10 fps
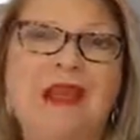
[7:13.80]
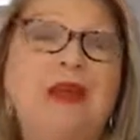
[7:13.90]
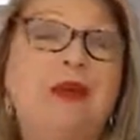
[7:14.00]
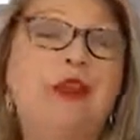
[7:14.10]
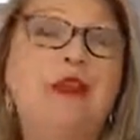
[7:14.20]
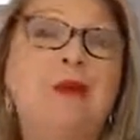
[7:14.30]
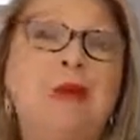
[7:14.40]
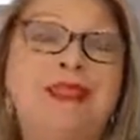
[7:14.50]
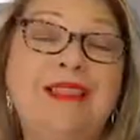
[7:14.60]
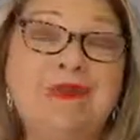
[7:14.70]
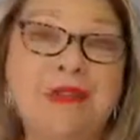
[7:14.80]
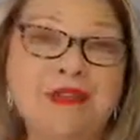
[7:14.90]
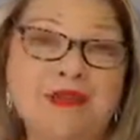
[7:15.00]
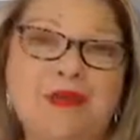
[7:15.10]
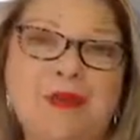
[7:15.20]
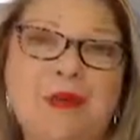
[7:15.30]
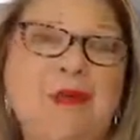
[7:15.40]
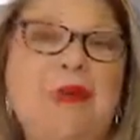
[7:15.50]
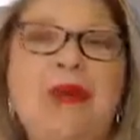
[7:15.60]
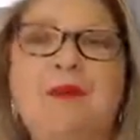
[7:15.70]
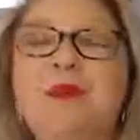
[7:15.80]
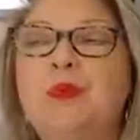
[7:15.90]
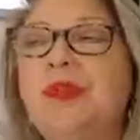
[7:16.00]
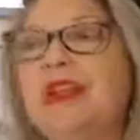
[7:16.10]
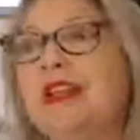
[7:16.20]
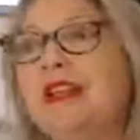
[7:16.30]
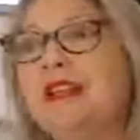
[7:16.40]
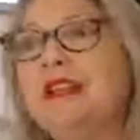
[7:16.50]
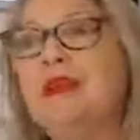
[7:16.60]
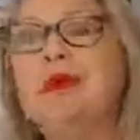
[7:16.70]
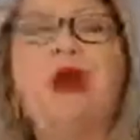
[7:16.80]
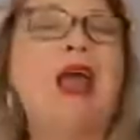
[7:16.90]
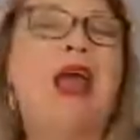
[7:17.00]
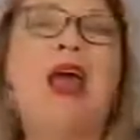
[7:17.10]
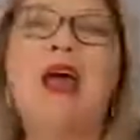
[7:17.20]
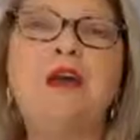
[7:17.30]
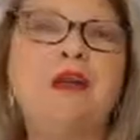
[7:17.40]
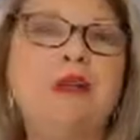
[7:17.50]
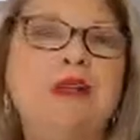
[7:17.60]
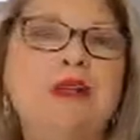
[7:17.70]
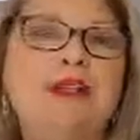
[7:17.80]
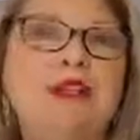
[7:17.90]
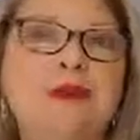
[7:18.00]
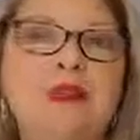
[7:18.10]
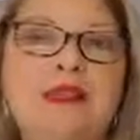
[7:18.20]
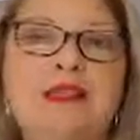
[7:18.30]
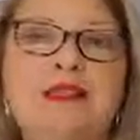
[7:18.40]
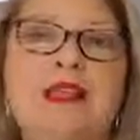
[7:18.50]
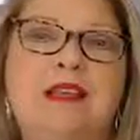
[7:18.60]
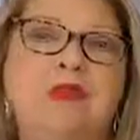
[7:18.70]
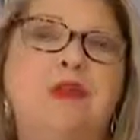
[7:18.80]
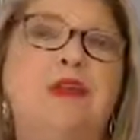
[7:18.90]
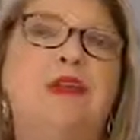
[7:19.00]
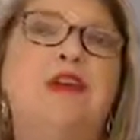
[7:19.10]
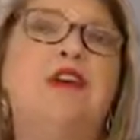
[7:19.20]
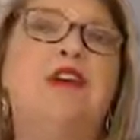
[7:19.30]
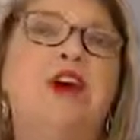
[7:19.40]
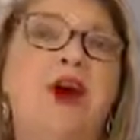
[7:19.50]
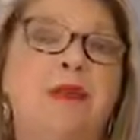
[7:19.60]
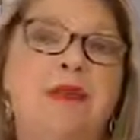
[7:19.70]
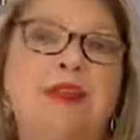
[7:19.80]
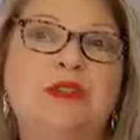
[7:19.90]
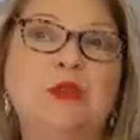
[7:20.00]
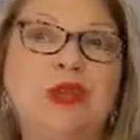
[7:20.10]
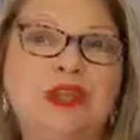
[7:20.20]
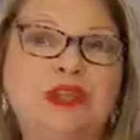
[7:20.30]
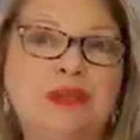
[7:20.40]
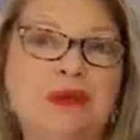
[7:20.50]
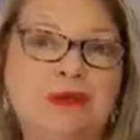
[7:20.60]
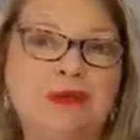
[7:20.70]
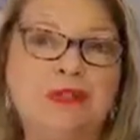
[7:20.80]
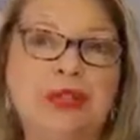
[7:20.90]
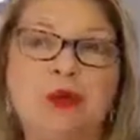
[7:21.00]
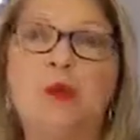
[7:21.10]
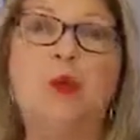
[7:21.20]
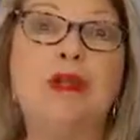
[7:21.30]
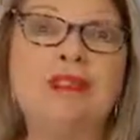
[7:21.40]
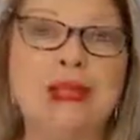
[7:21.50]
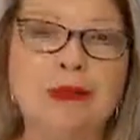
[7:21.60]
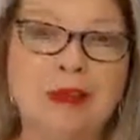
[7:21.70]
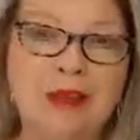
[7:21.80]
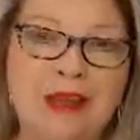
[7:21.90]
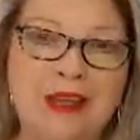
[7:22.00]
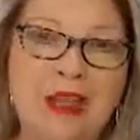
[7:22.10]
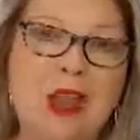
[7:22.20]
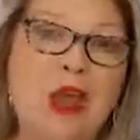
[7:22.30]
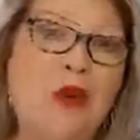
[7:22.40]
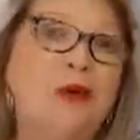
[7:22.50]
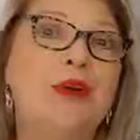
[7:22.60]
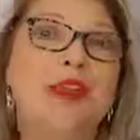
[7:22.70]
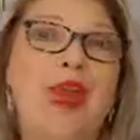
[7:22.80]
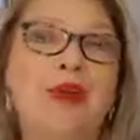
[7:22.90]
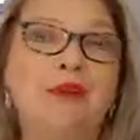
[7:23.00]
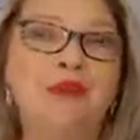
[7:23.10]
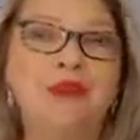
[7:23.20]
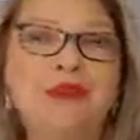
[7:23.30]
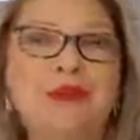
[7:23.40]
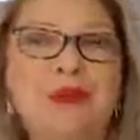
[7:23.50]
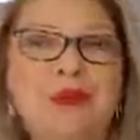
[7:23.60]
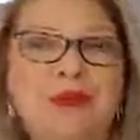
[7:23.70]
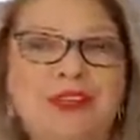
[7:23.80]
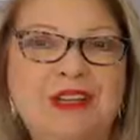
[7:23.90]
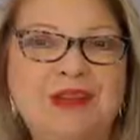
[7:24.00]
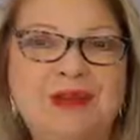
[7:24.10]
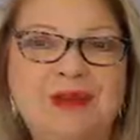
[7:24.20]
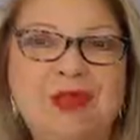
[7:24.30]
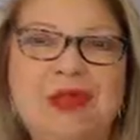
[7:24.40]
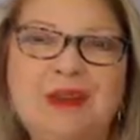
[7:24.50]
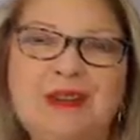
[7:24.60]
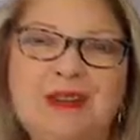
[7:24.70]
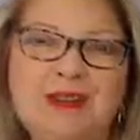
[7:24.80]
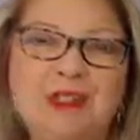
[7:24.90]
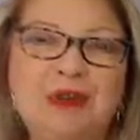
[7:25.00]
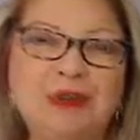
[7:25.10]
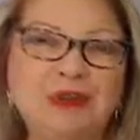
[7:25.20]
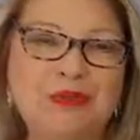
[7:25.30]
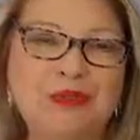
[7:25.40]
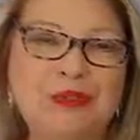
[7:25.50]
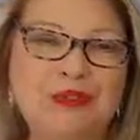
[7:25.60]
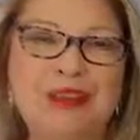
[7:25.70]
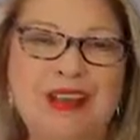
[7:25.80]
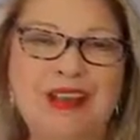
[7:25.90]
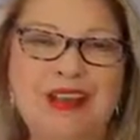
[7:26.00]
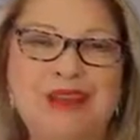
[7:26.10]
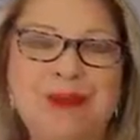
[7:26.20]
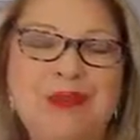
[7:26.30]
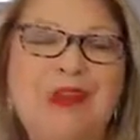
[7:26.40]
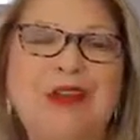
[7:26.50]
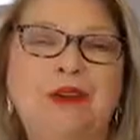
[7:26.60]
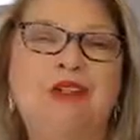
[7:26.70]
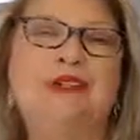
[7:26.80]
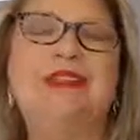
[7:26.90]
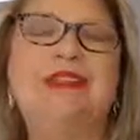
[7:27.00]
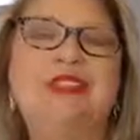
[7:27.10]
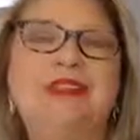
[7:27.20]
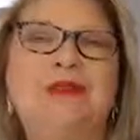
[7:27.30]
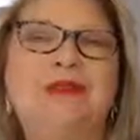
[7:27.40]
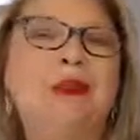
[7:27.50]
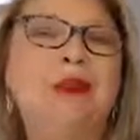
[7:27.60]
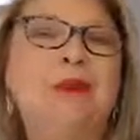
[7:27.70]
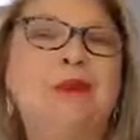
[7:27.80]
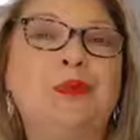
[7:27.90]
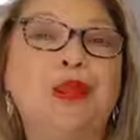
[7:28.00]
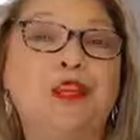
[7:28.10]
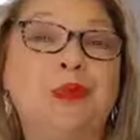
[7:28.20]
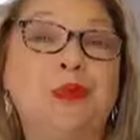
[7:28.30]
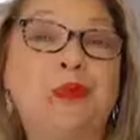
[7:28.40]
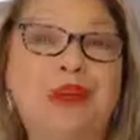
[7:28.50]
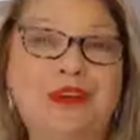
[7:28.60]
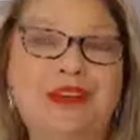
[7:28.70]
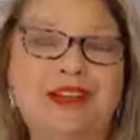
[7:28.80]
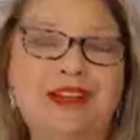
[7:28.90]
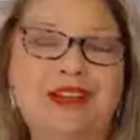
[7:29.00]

Now, in our monthly mentoring programs, we get into how do we deal with these things? What are the top things we can do every day, and what does that look like? What are the how-tos, and what do we do? So in the short, free mini coaching session, we've been able to raise your awareness